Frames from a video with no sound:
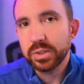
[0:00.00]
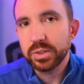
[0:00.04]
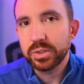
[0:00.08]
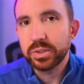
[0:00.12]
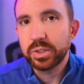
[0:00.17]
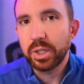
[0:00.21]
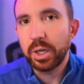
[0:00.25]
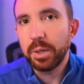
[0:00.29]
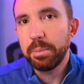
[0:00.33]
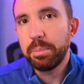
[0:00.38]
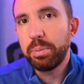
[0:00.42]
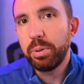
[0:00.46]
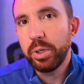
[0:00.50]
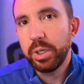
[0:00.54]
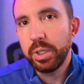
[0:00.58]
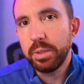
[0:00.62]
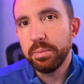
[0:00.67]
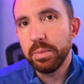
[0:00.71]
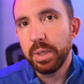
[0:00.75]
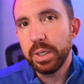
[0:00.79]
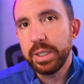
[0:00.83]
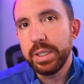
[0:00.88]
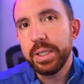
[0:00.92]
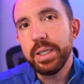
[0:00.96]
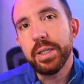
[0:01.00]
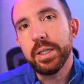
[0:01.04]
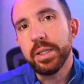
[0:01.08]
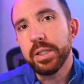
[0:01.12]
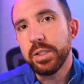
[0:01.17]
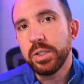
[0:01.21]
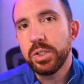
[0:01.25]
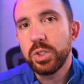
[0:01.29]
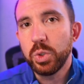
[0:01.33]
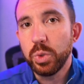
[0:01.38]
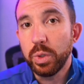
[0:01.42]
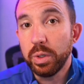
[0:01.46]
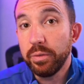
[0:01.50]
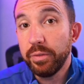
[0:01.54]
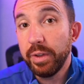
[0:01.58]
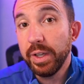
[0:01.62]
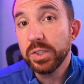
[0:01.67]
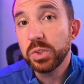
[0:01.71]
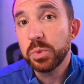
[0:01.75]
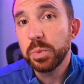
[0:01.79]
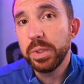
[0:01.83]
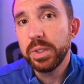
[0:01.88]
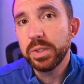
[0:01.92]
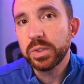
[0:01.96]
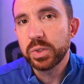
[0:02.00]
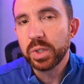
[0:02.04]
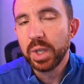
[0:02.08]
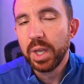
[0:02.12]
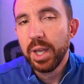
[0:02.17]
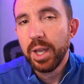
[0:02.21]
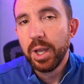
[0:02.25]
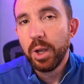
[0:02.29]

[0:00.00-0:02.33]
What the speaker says: start putting money into investments